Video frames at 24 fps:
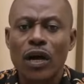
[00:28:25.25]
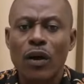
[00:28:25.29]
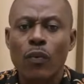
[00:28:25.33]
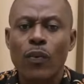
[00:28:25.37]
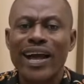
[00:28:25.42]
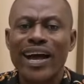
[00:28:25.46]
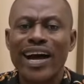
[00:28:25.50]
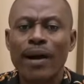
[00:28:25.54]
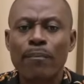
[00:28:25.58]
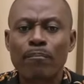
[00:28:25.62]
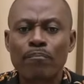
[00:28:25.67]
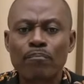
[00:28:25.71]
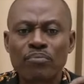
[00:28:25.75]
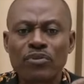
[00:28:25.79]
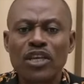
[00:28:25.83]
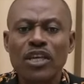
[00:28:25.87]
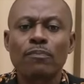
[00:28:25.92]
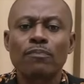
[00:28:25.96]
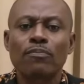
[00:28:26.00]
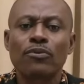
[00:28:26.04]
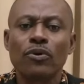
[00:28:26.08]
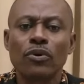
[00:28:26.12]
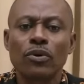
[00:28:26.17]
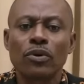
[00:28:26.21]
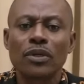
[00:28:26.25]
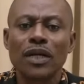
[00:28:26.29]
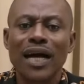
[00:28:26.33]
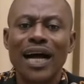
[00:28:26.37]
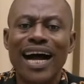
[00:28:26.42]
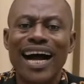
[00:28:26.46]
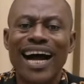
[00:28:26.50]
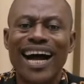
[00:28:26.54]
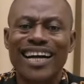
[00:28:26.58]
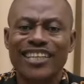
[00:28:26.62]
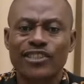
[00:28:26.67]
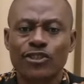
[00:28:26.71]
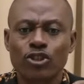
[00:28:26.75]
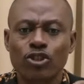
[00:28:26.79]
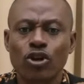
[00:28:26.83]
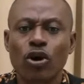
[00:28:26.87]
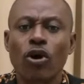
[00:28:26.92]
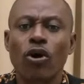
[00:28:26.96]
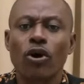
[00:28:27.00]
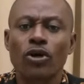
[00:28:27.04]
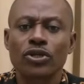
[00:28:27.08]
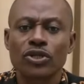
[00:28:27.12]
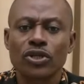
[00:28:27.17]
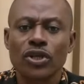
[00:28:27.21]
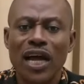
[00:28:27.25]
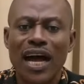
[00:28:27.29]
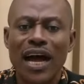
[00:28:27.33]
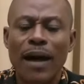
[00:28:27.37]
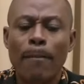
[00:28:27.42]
where people are taught